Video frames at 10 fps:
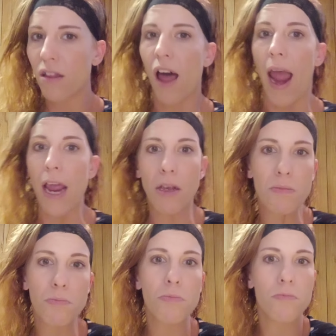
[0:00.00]
like
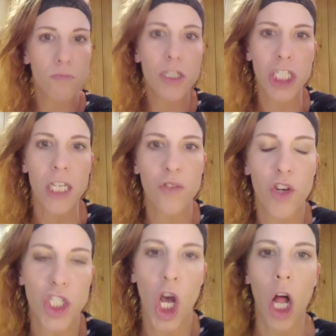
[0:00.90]
6
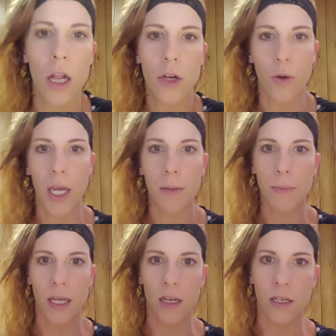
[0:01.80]
foot tall, okay?
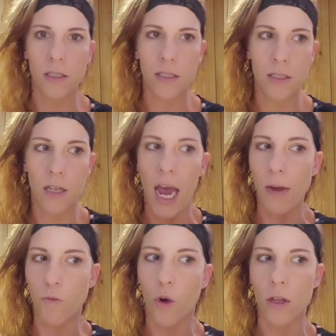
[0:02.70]
Because
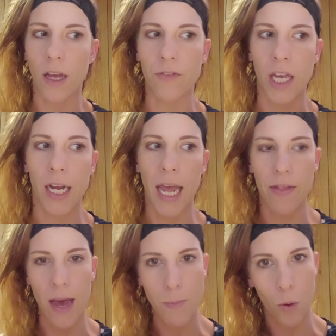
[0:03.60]
I'm 4'11",
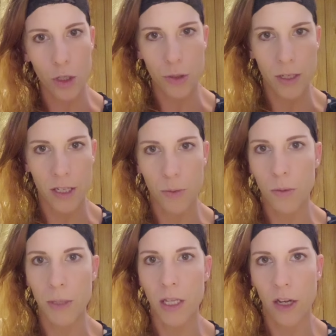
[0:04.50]
and that porch railing
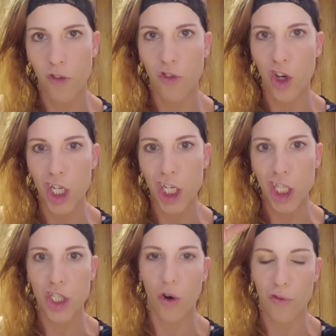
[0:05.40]
would be like a
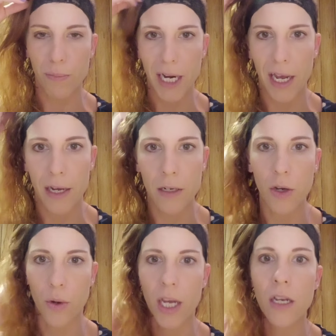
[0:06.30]
foot-ish over my head,
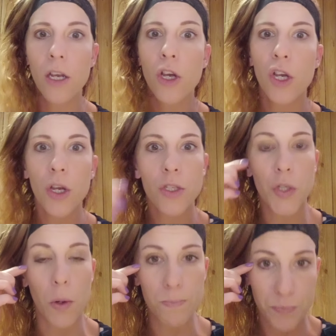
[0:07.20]
okay?
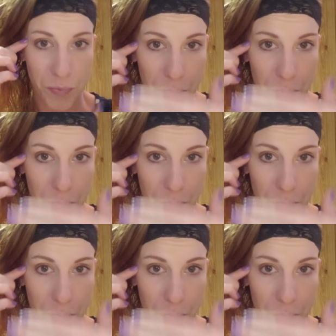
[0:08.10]
So